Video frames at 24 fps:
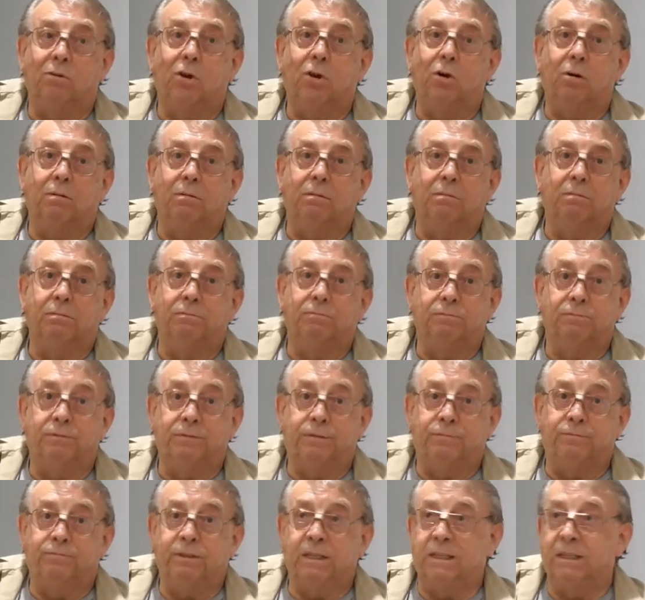your
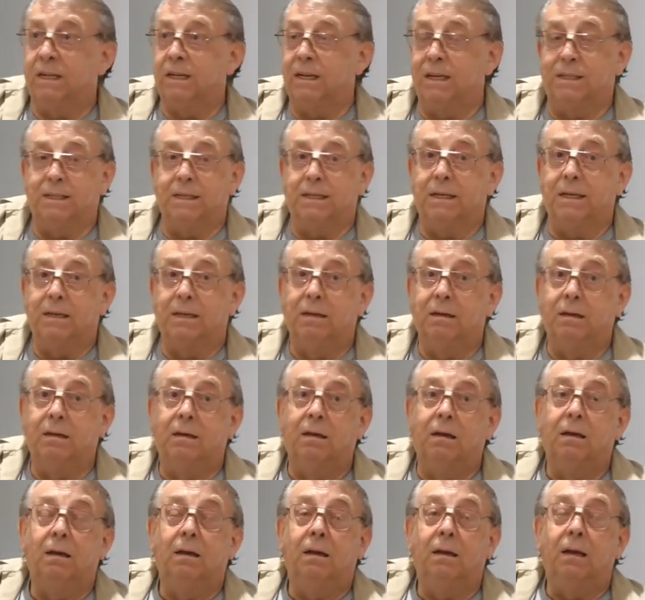vicinity.
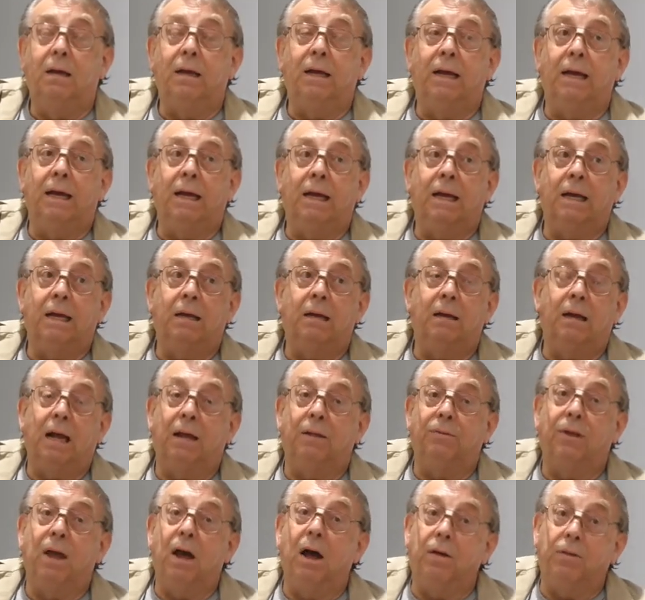
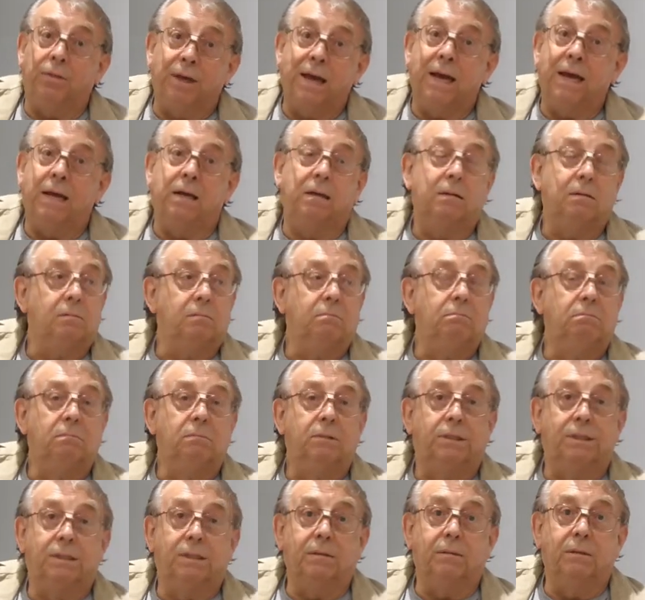And they are there
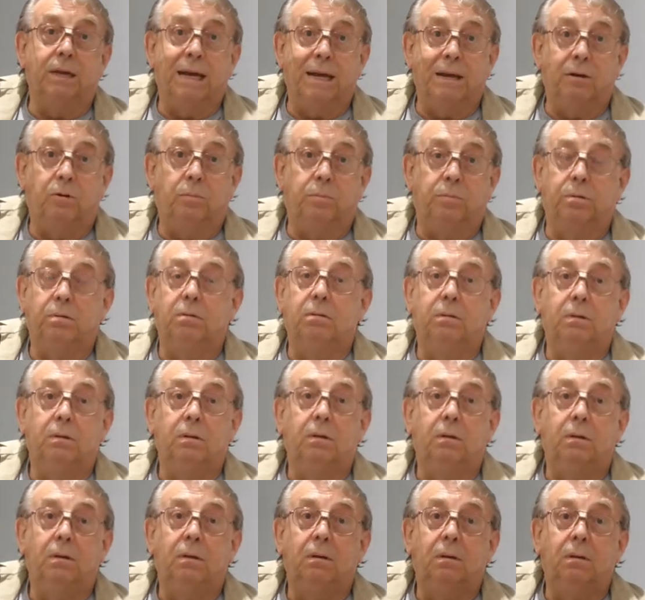to help
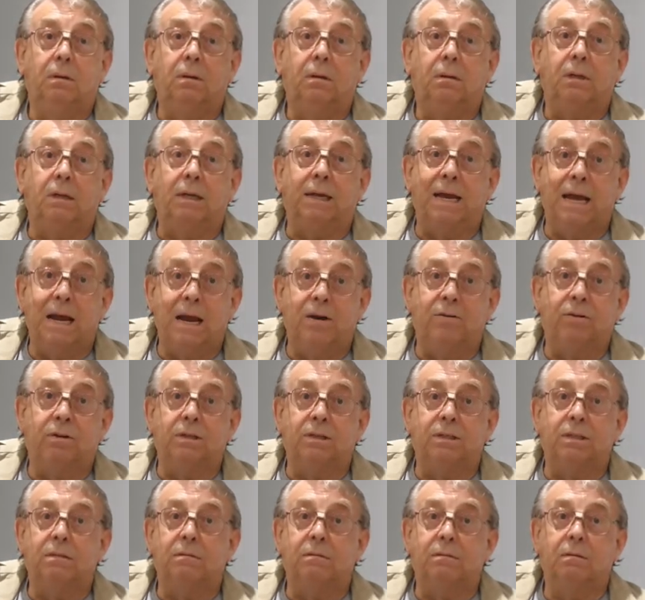
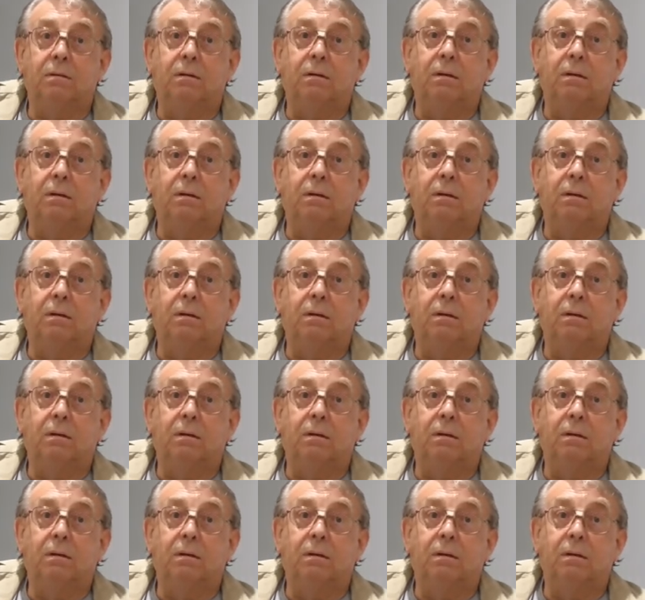carers.